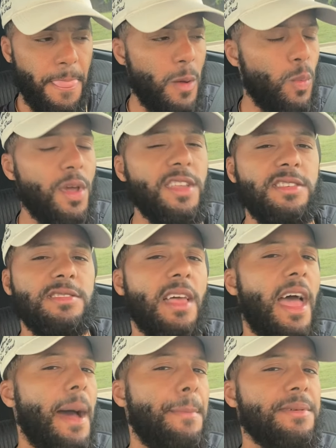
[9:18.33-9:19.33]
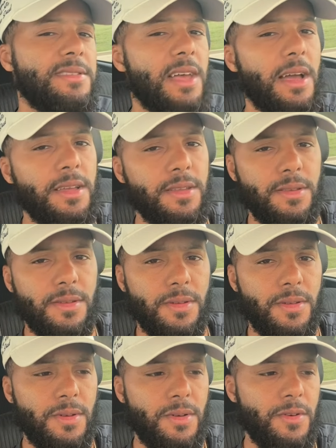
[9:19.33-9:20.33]
What is his appetite
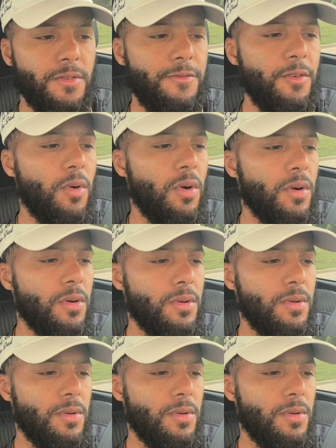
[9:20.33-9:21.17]
for